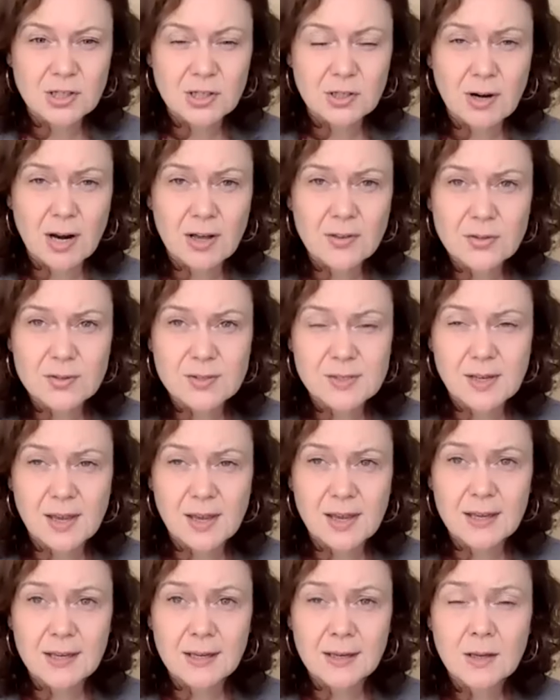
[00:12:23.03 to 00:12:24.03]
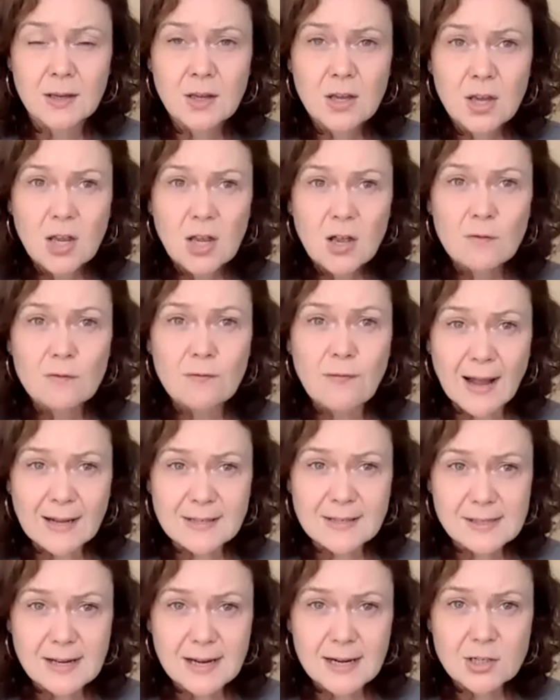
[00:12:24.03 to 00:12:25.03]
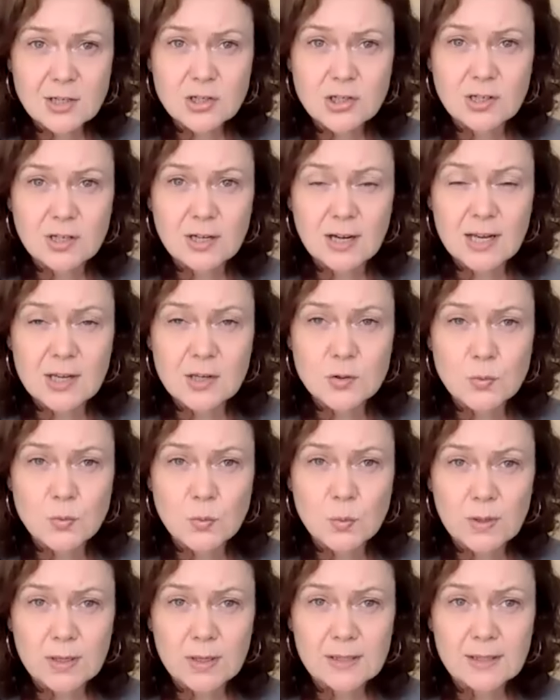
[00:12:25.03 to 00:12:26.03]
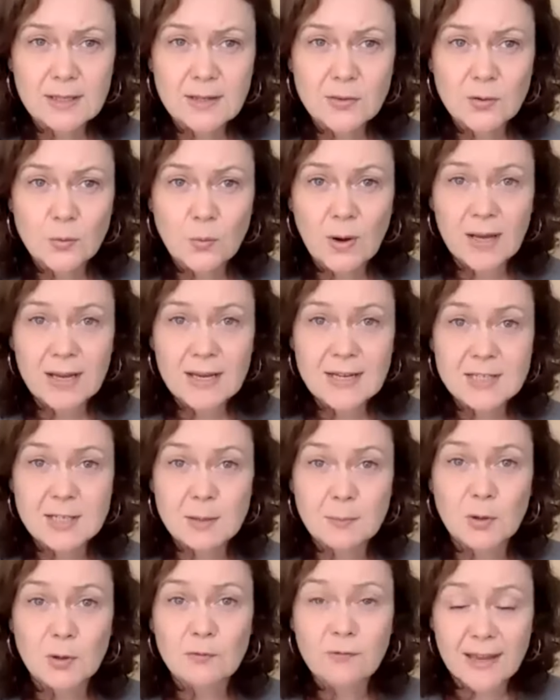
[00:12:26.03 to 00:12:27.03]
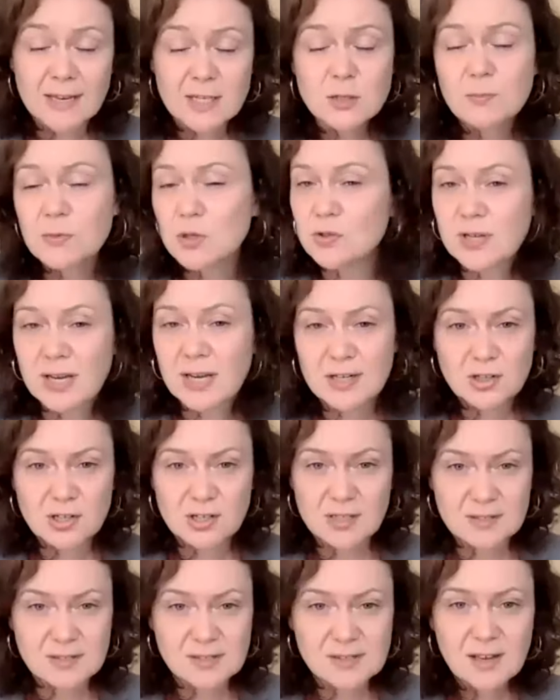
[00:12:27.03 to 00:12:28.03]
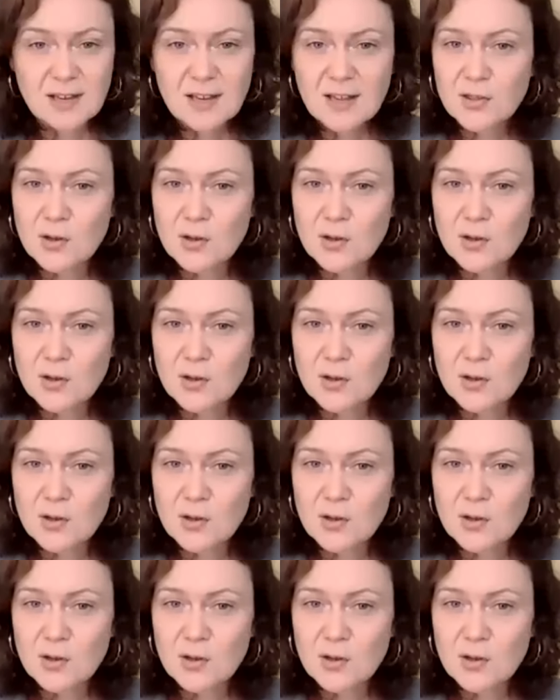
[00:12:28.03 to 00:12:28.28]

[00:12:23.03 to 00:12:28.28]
Karanth is saying, vaccination is really the way to prevent mutations.